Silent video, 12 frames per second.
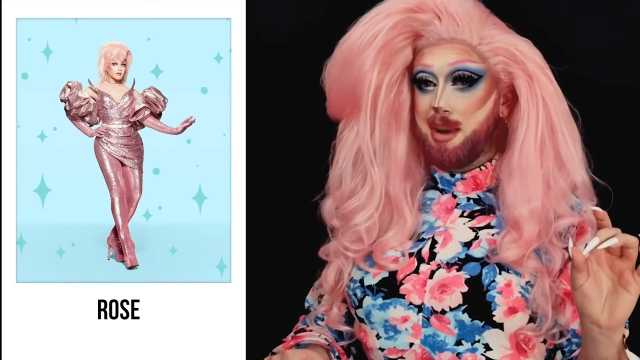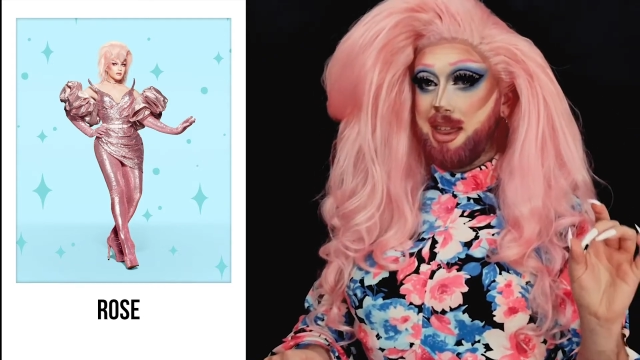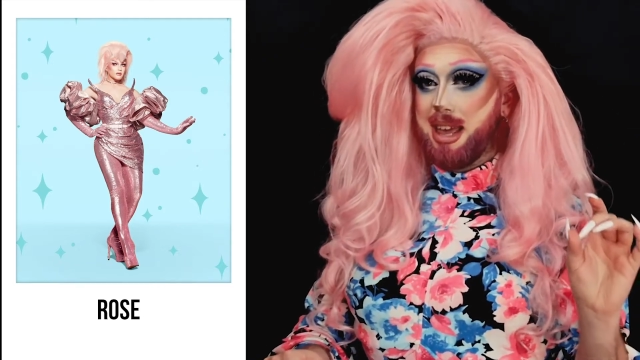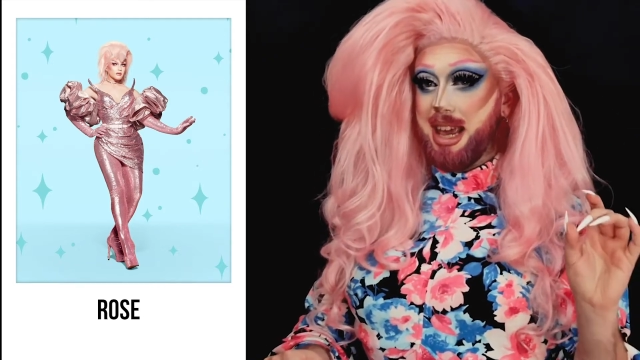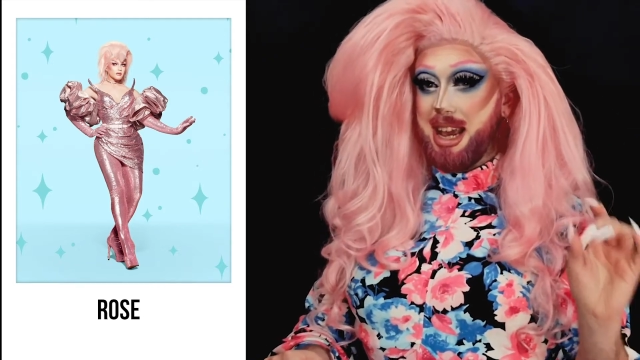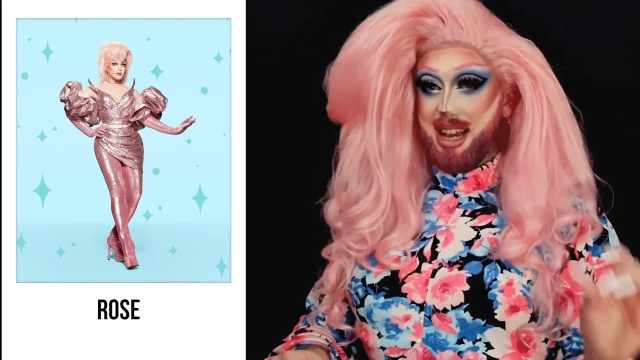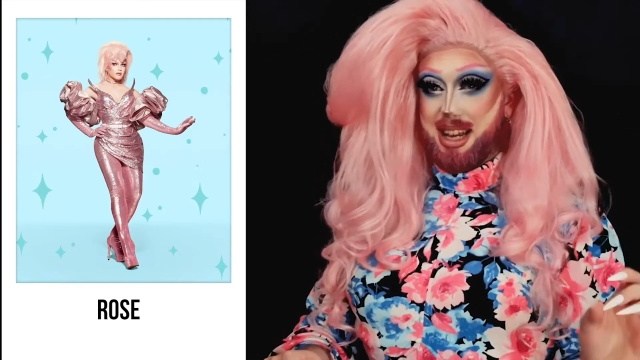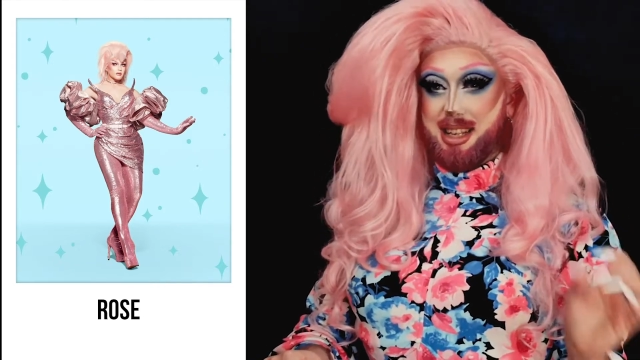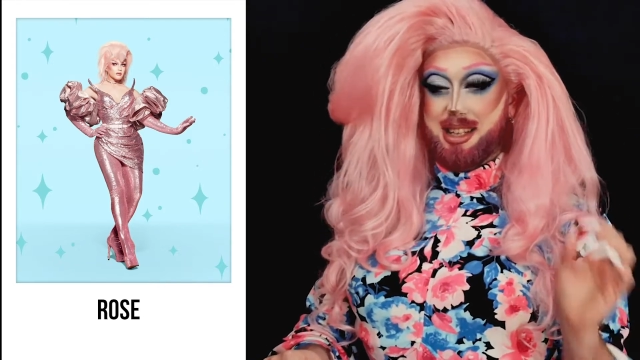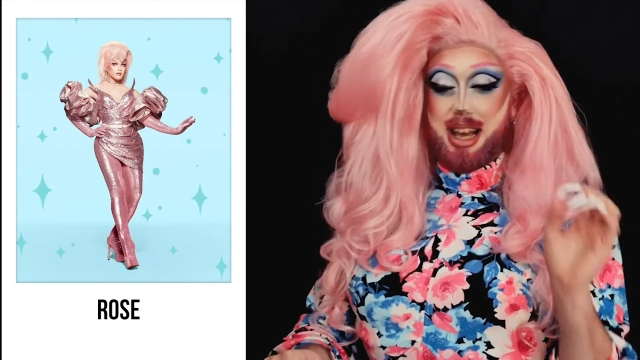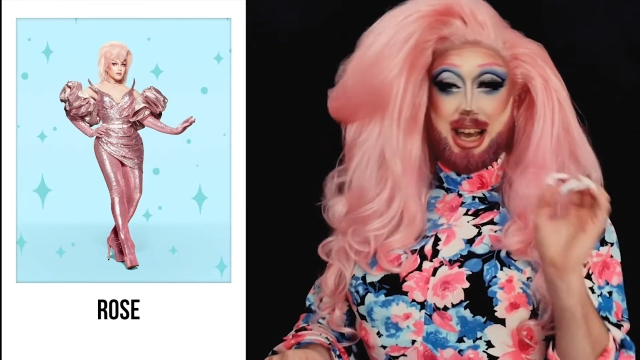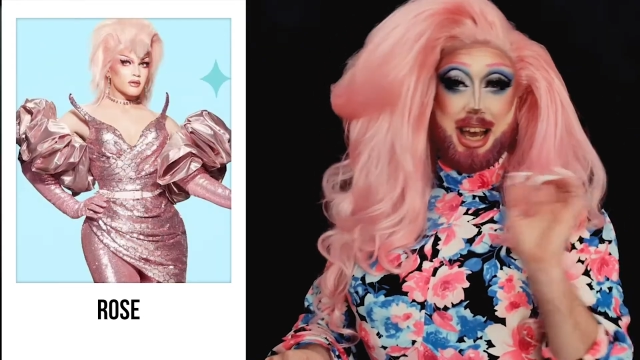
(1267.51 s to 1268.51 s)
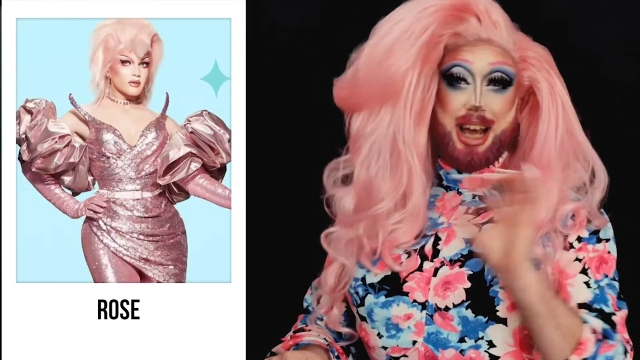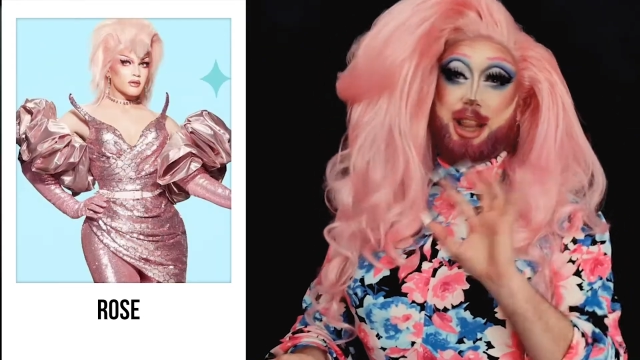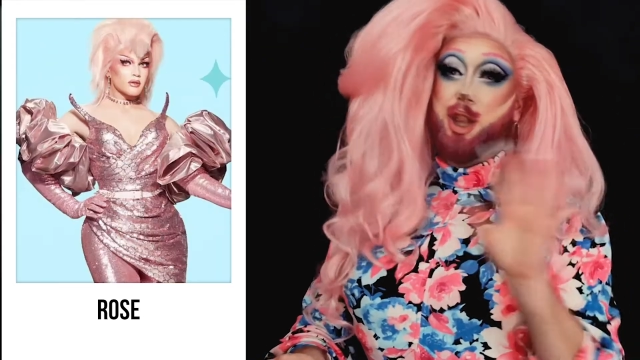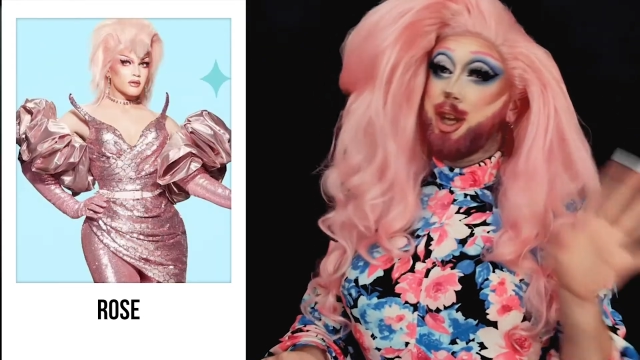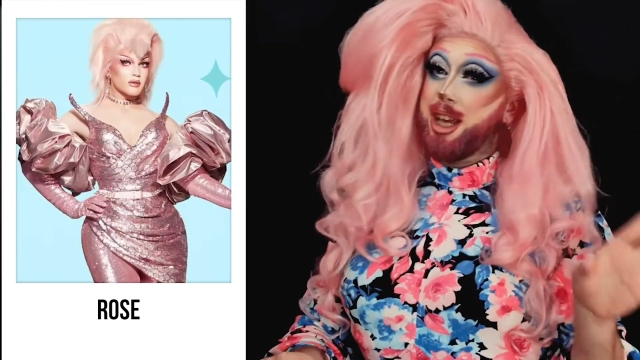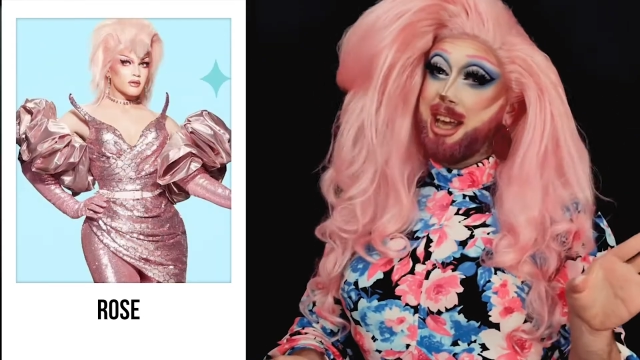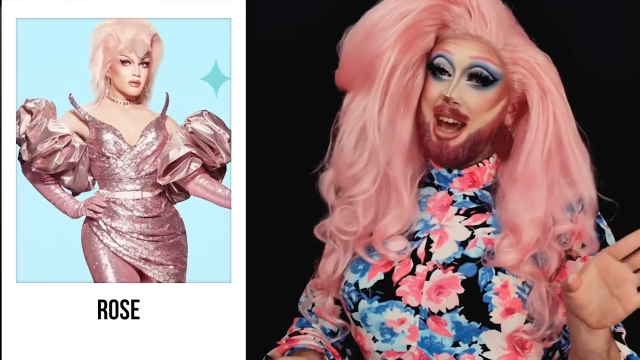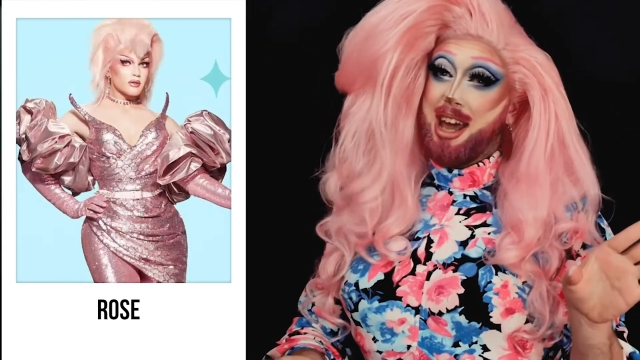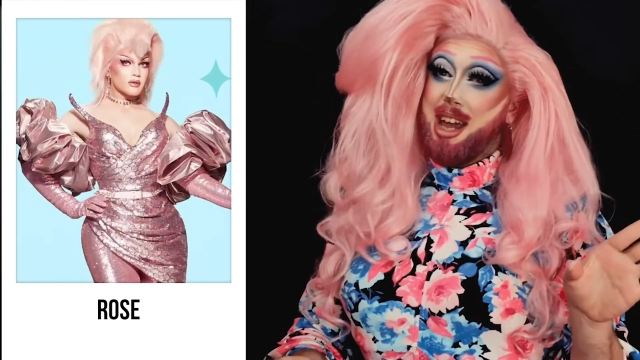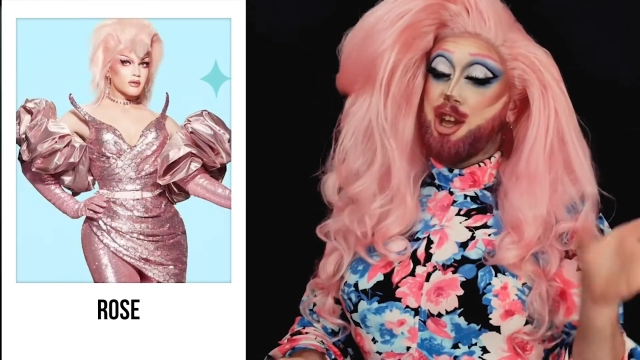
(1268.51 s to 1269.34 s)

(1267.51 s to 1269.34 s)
the 80s, and looking at it